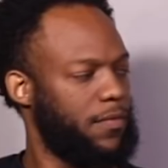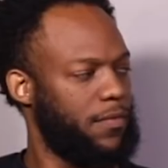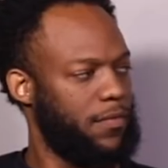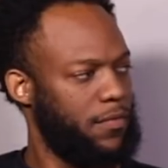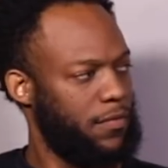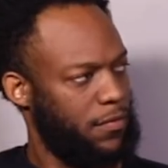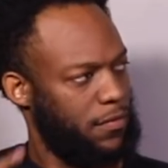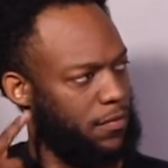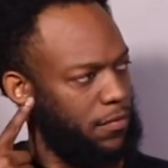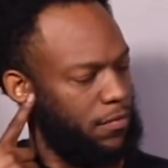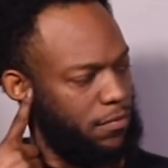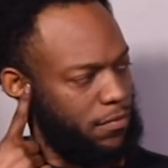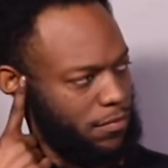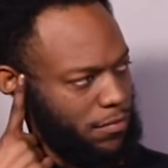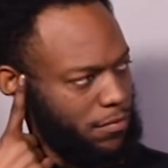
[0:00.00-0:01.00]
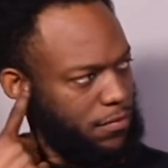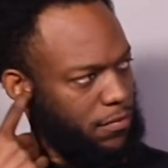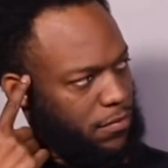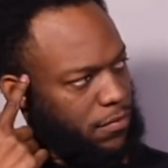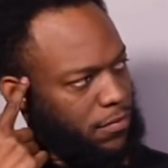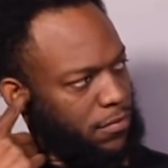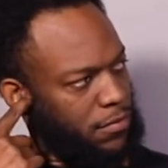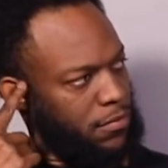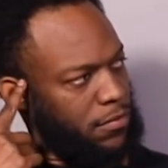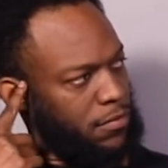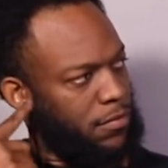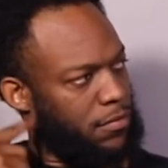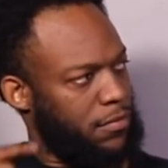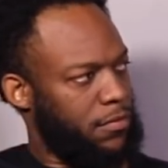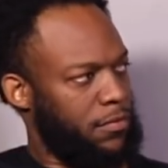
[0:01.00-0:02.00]

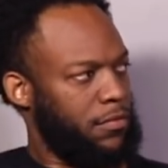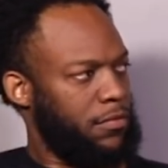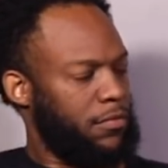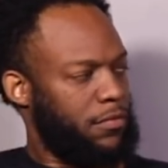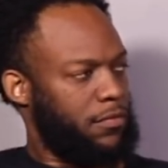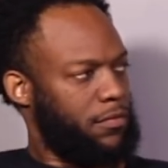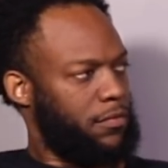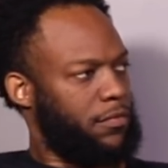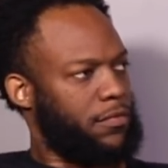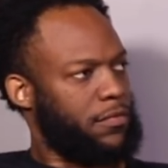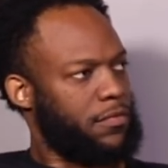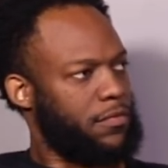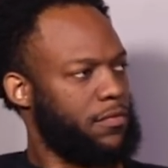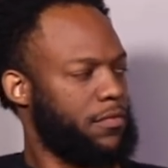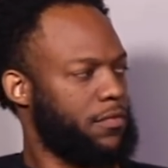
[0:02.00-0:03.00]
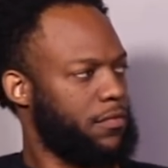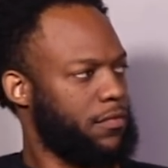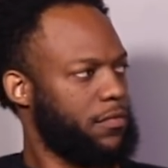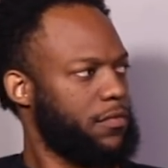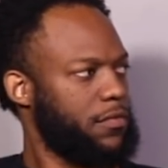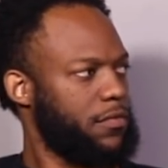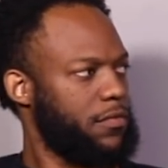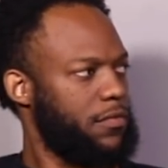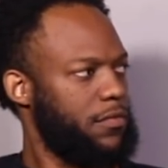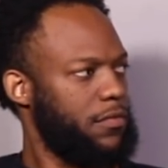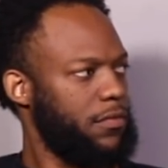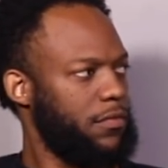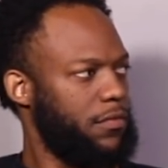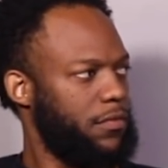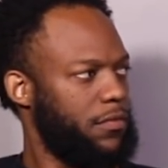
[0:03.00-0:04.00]

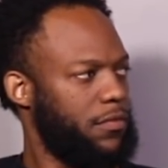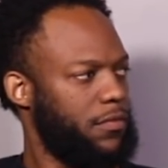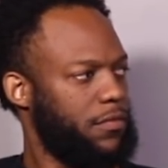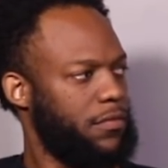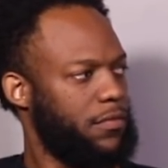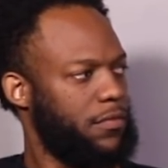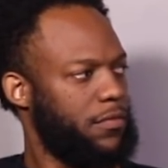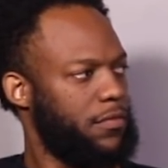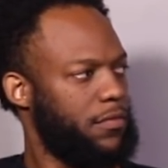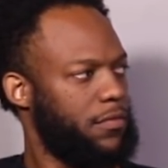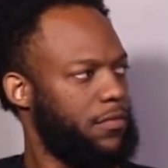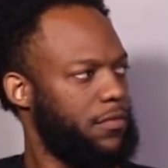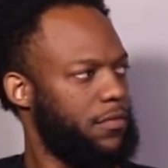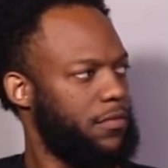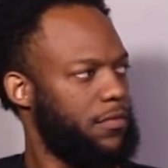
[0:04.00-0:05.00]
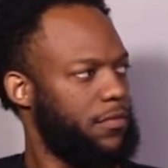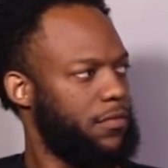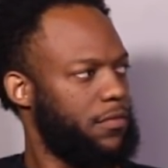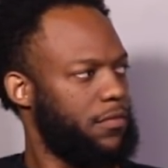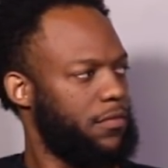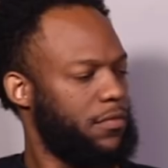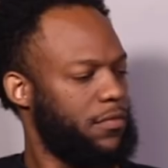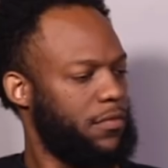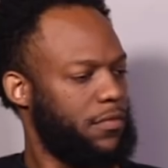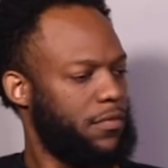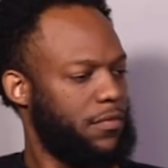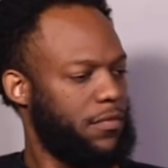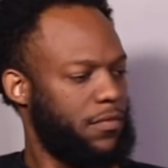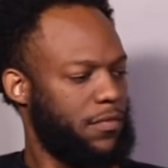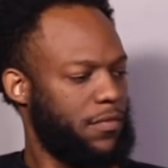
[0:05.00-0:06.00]

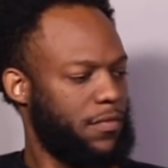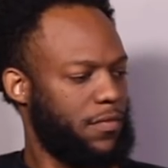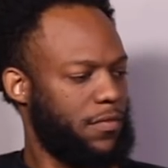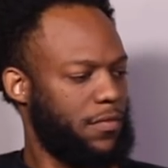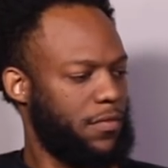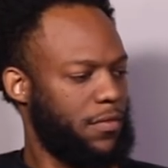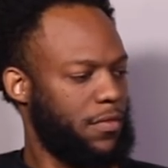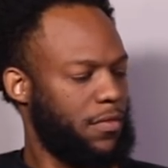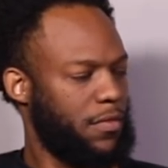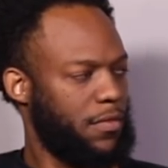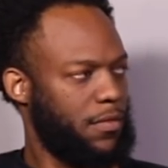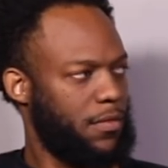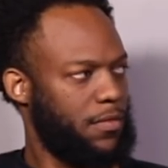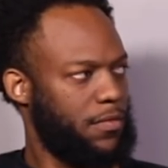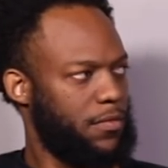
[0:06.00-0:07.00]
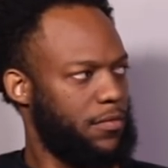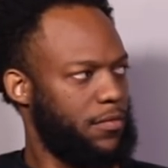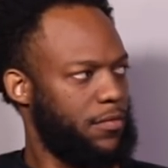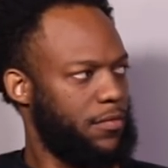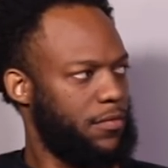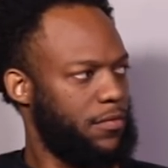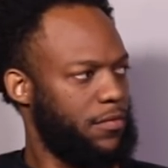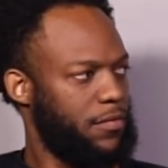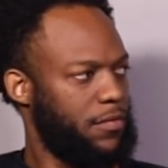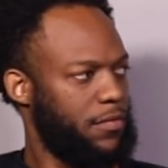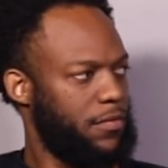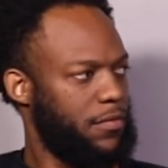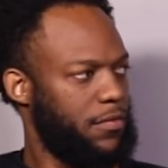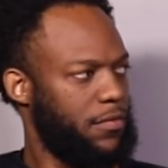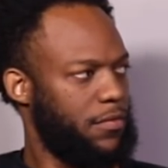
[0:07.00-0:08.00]

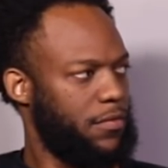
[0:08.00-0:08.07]
This person isn't speaking.